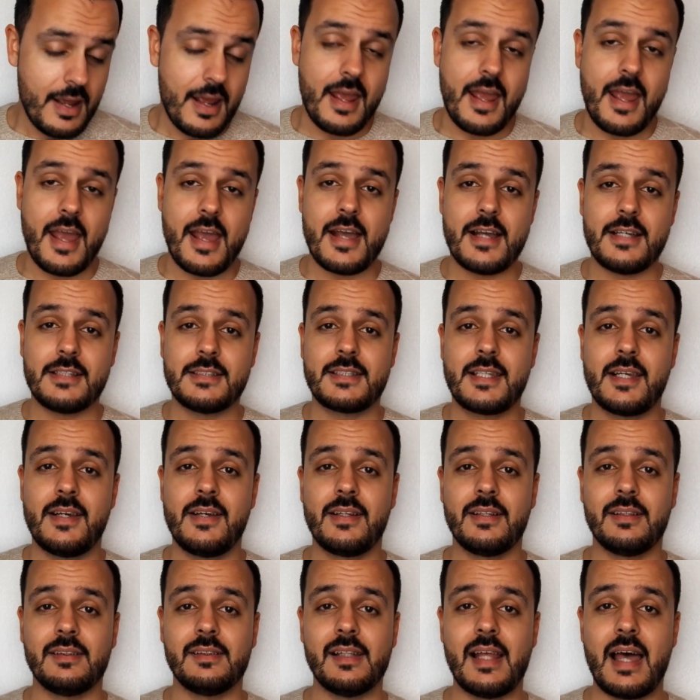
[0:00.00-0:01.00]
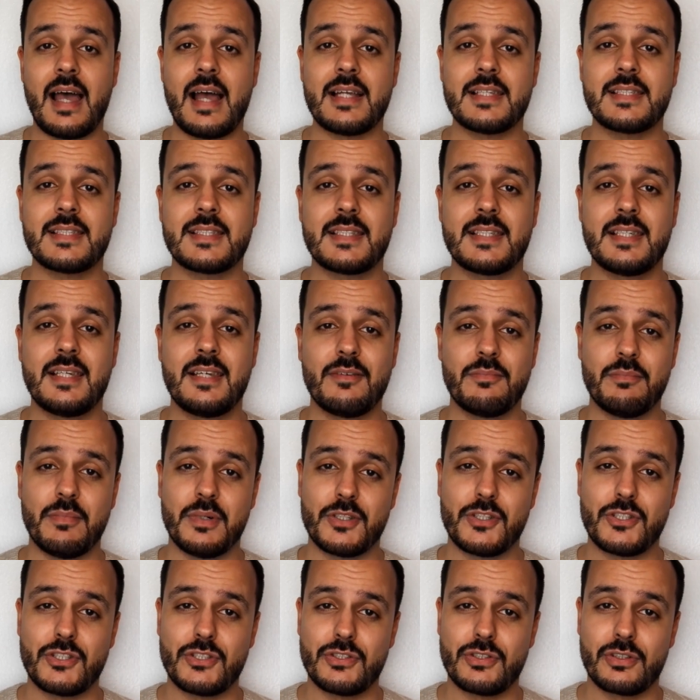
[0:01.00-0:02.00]
And last
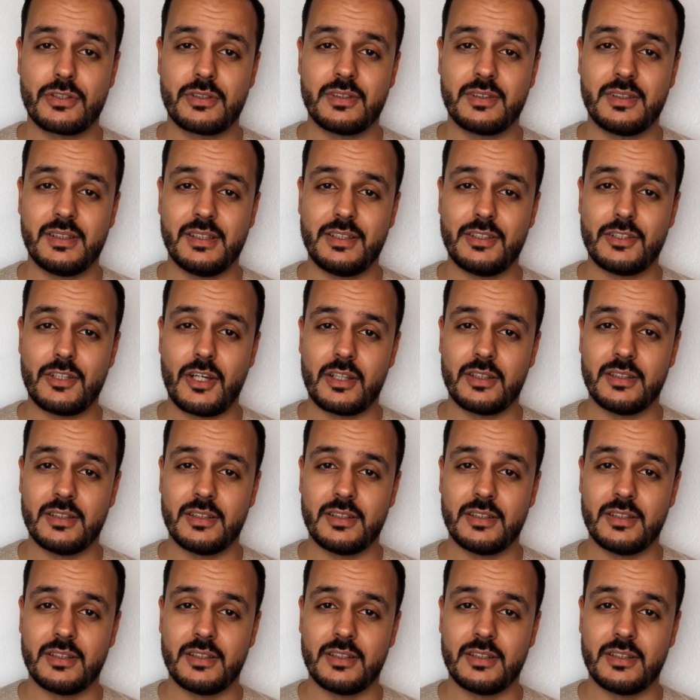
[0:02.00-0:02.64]
but certainly not